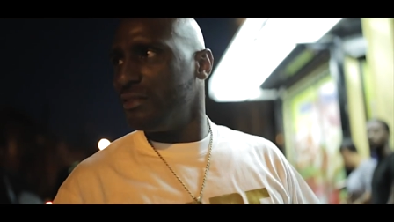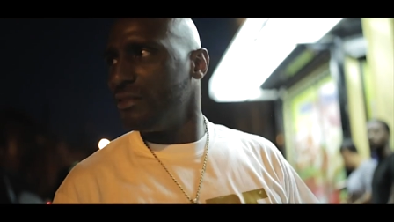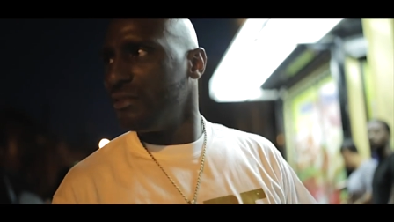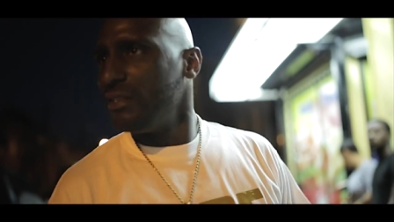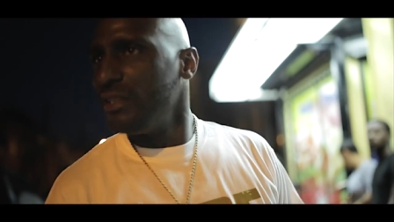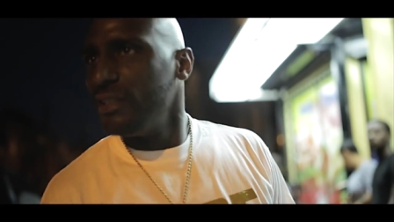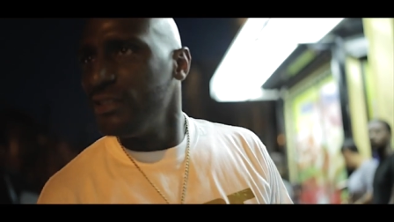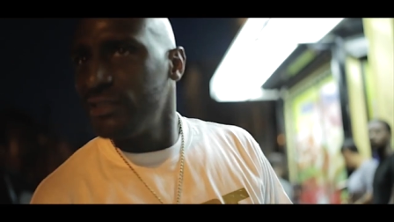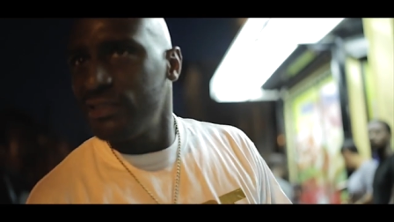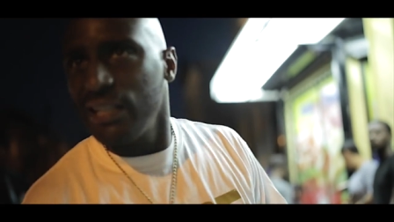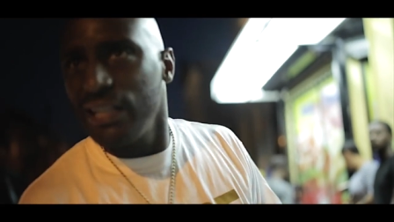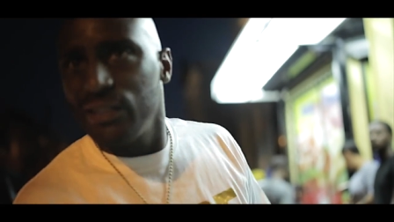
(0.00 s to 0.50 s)

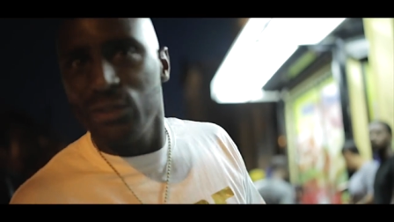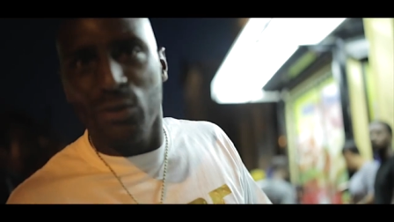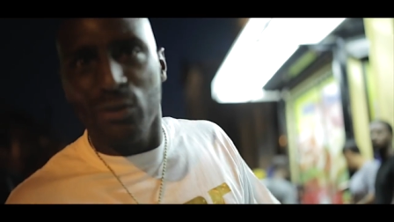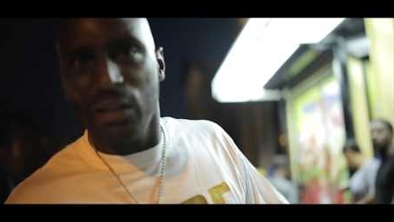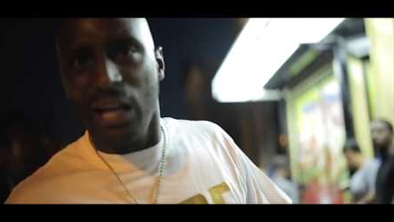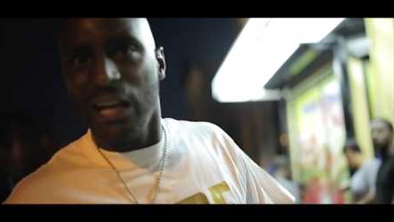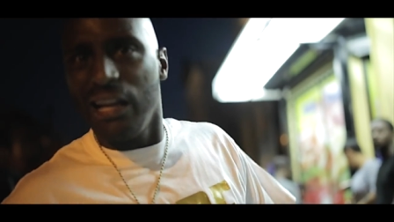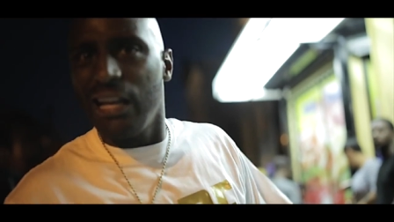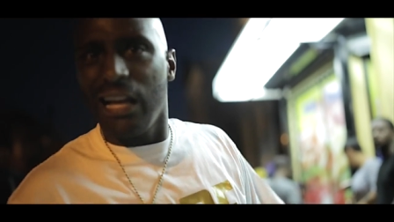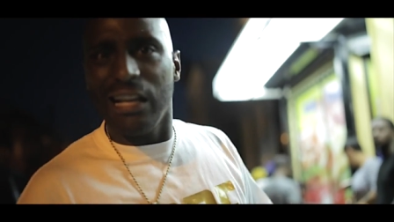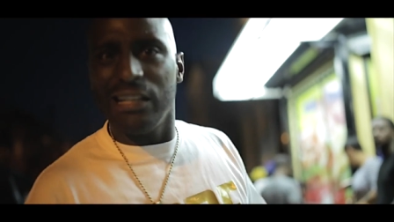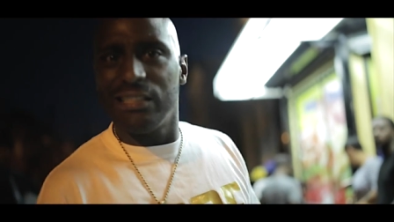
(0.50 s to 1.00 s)
Still ain't
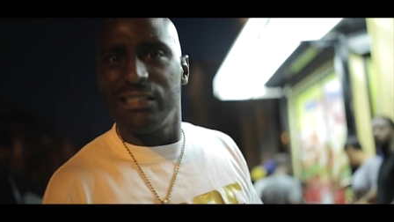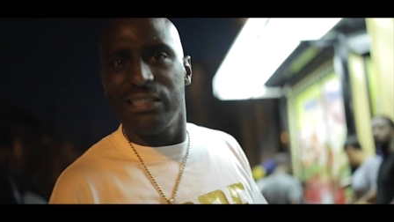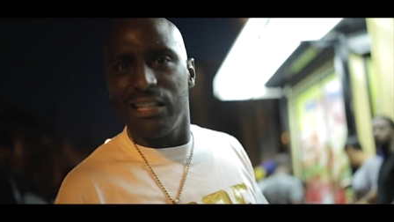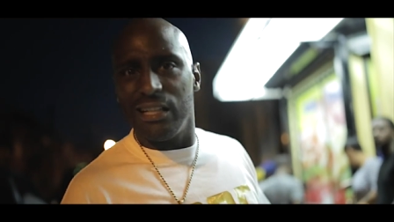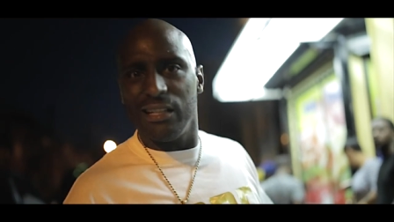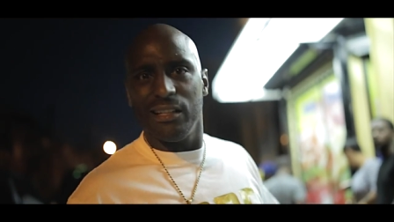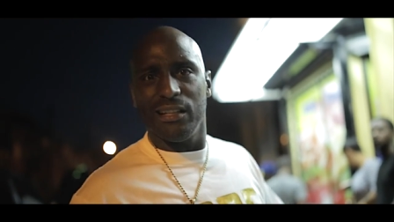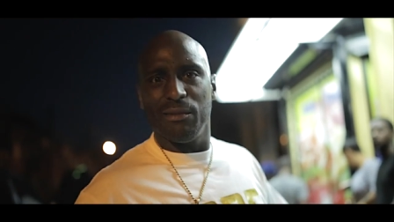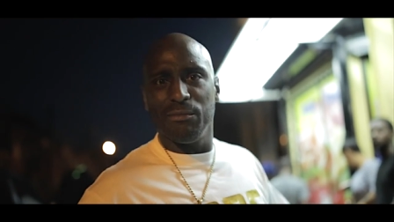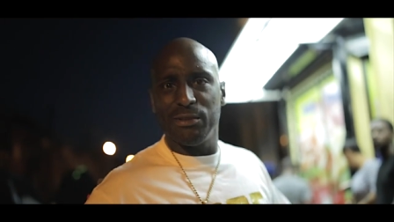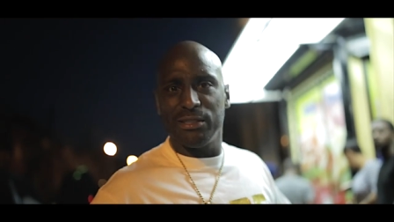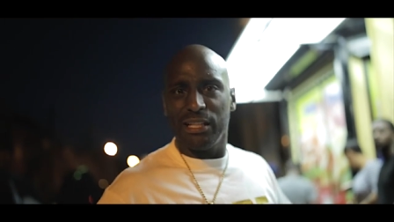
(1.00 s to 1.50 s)
going. I ain't got
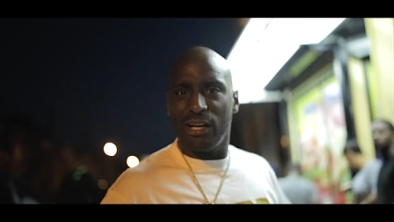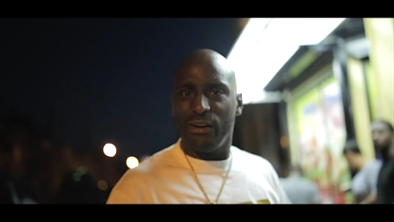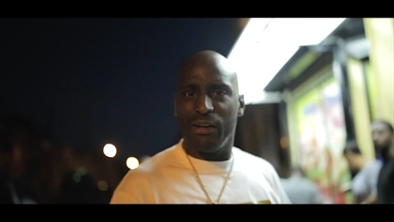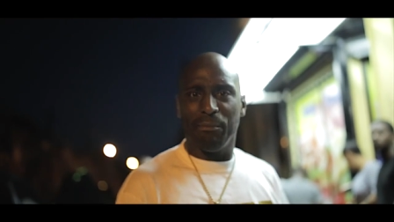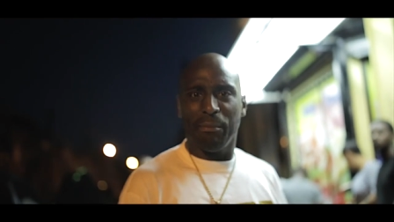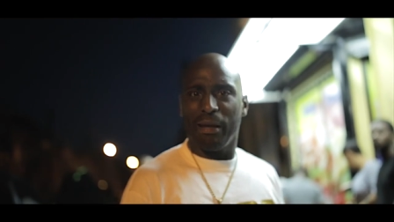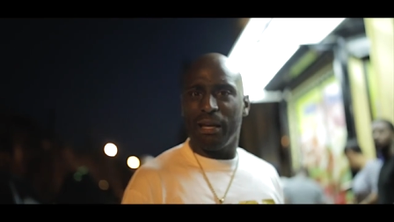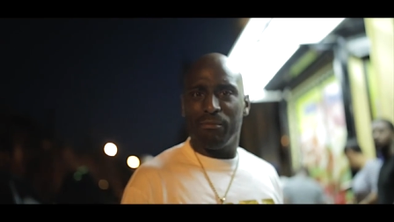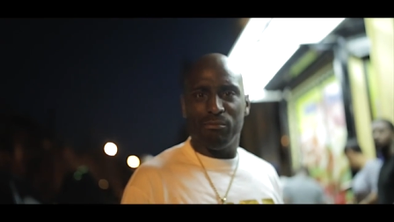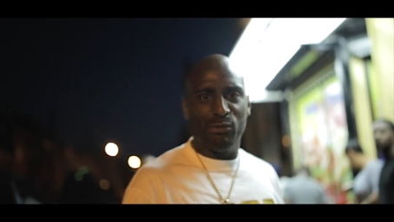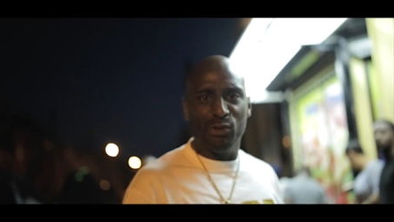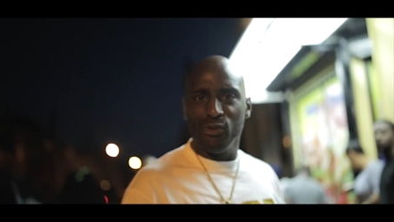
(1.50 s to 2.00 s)
shit. I'm just out here
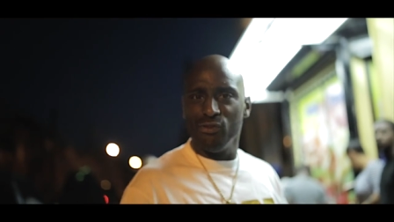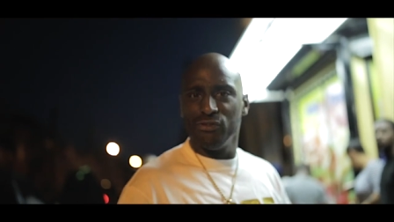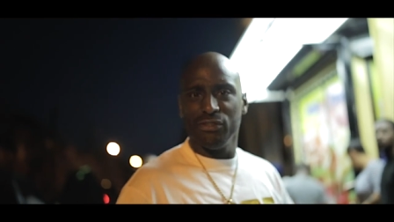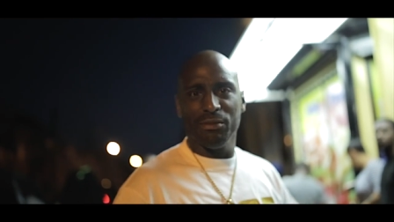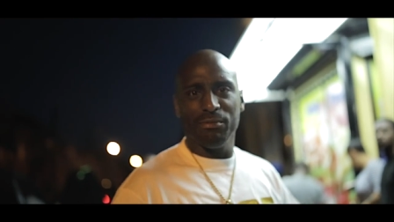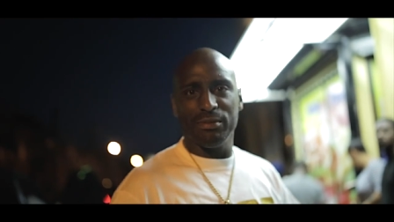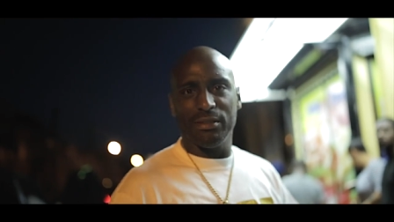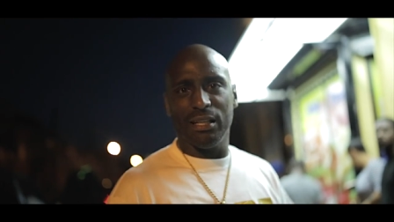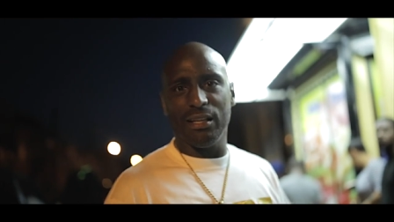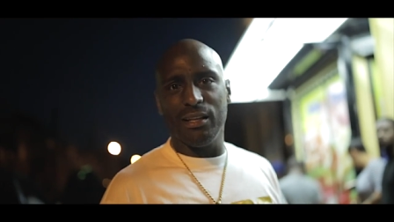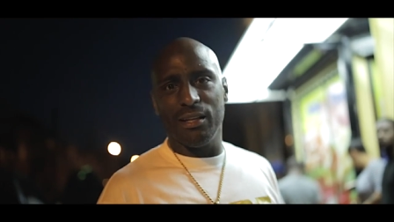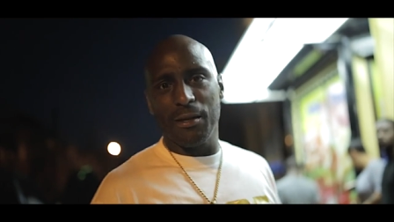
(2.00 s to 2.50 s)
making moves. You
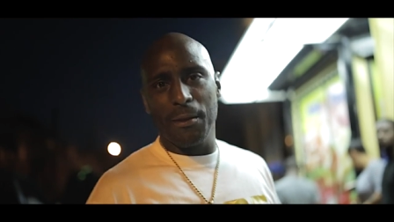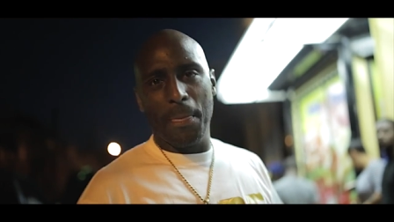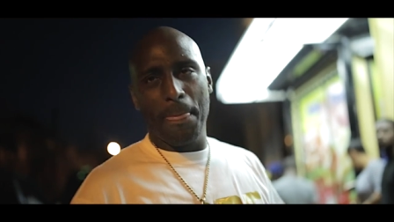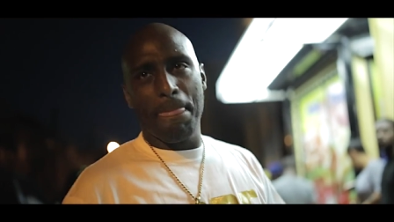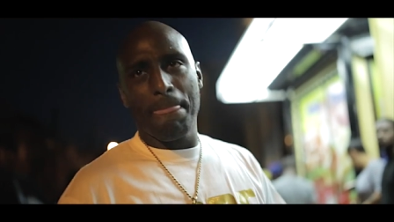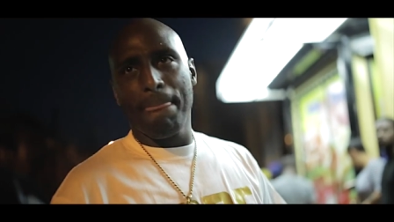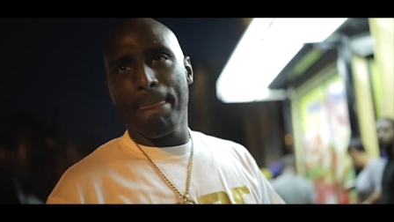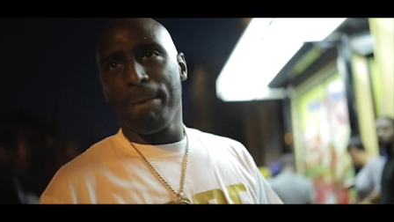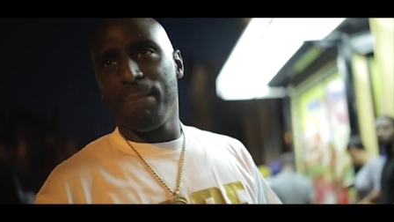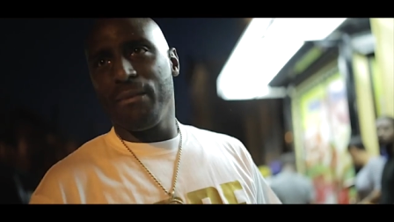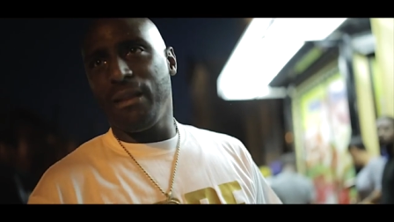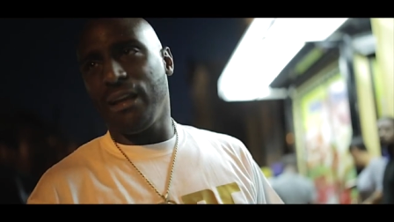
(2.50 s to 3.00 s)
know what I'm
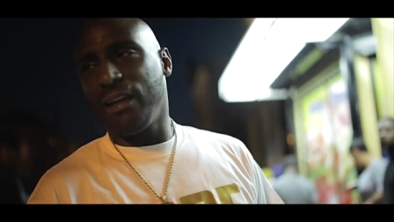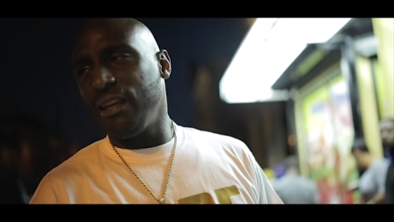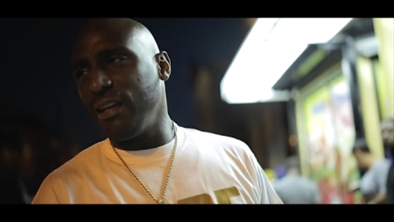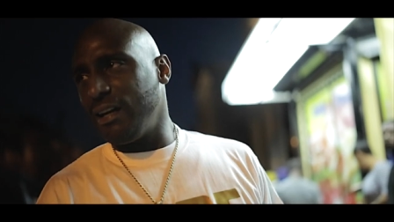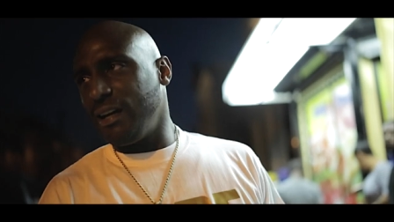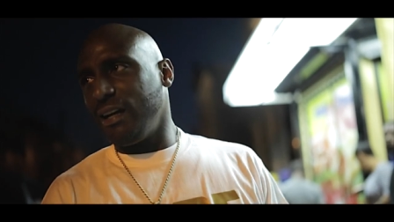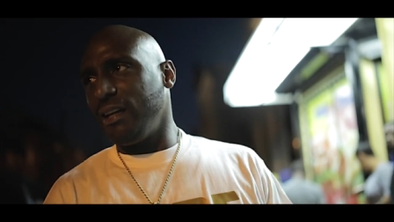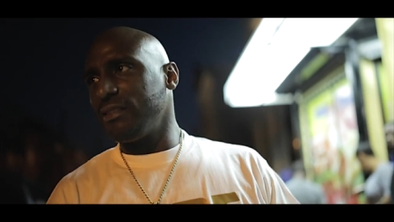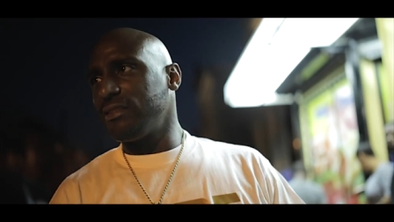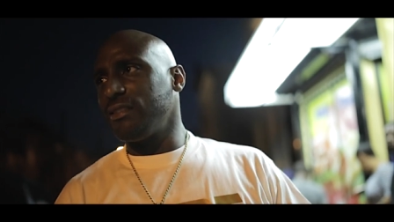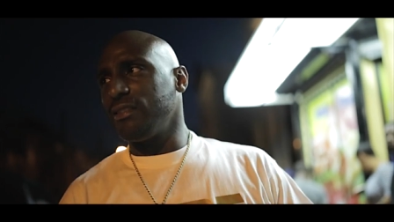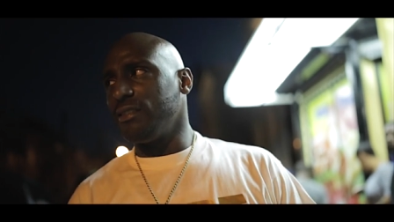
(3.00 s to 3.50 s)
saying? Like he
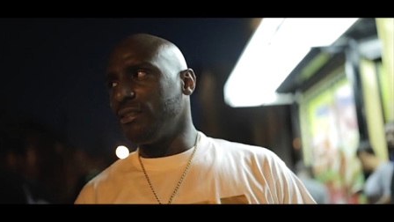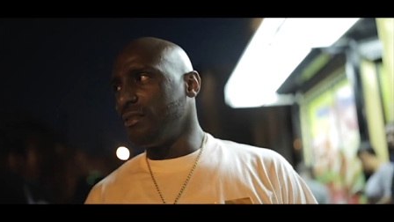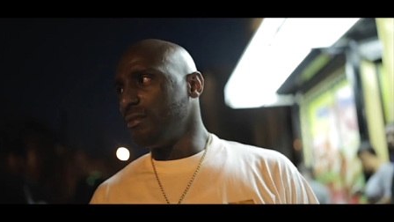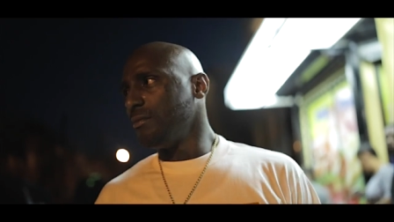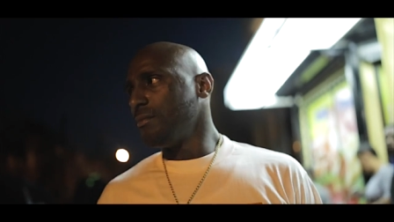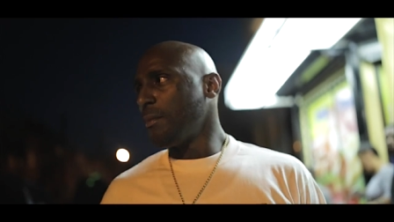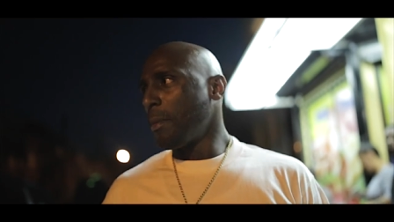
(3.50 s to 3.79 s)
a hustler.